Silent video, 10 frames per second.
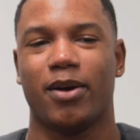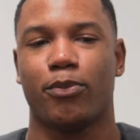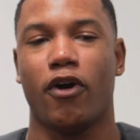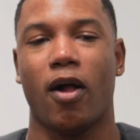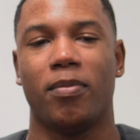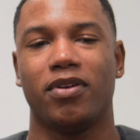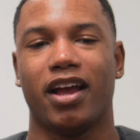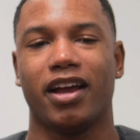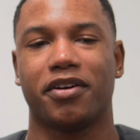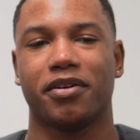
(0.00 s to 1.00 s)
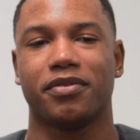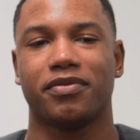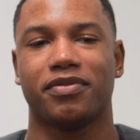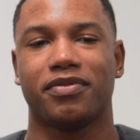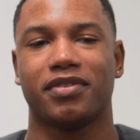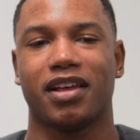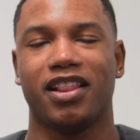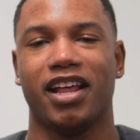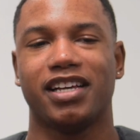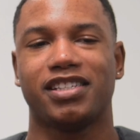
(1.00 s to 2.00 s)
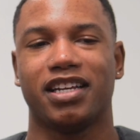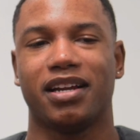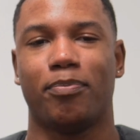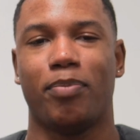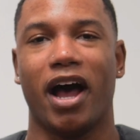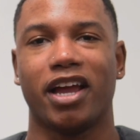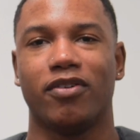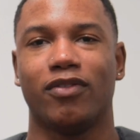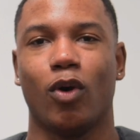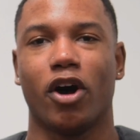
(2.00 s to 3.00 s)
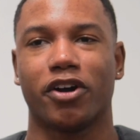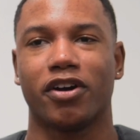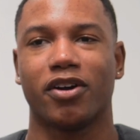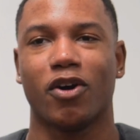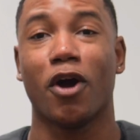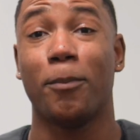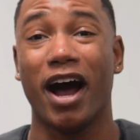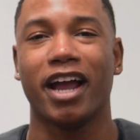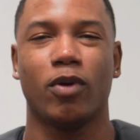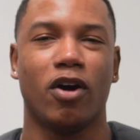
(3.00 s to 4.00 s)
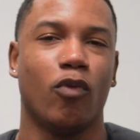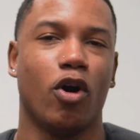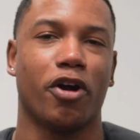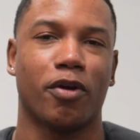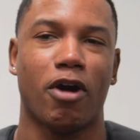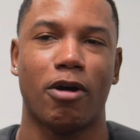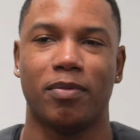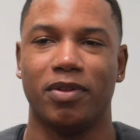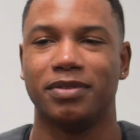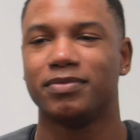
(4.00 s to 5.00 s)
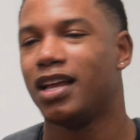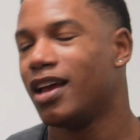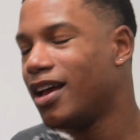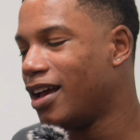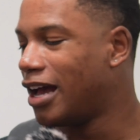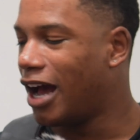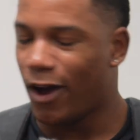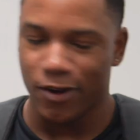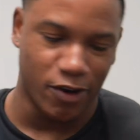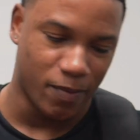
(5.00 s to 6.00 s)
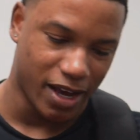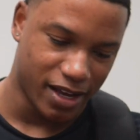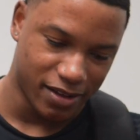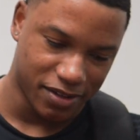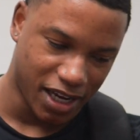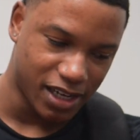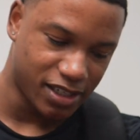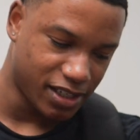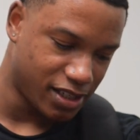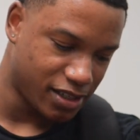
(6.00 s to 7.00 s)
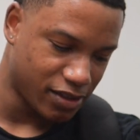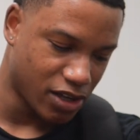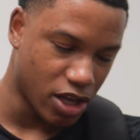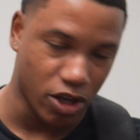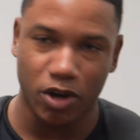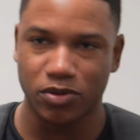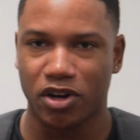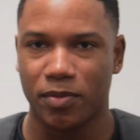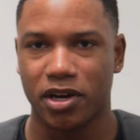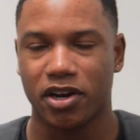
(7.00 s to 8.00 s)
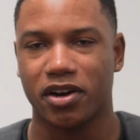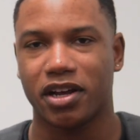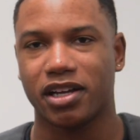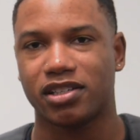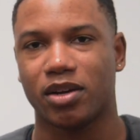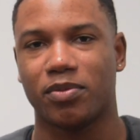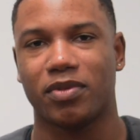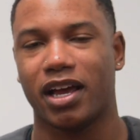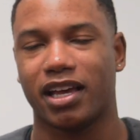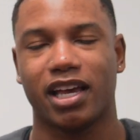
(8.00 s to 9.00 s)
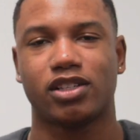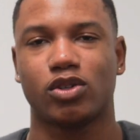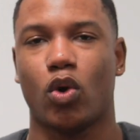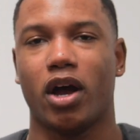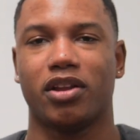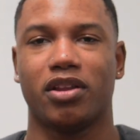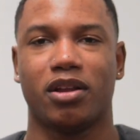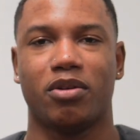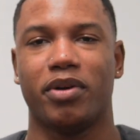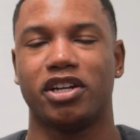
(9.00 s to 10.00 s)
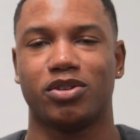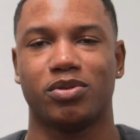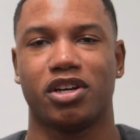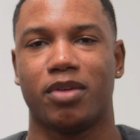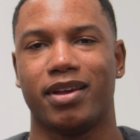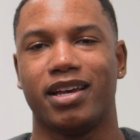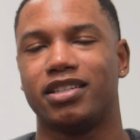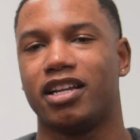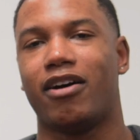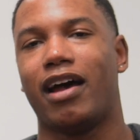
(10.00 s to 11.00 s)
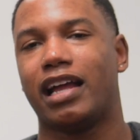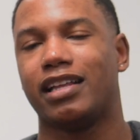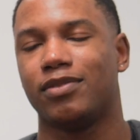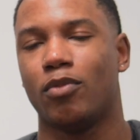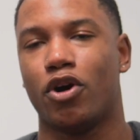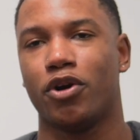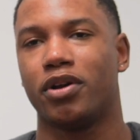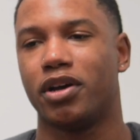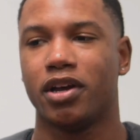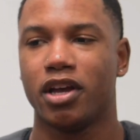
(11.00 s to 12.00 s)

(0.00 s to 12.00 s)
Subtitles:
probably less than a pint of water, or a pint of water probably. I don't know, man. I thought I was gonna come in here and hit squat and then the bench, and it was gonna be easy. Then I'll have tomorrow to,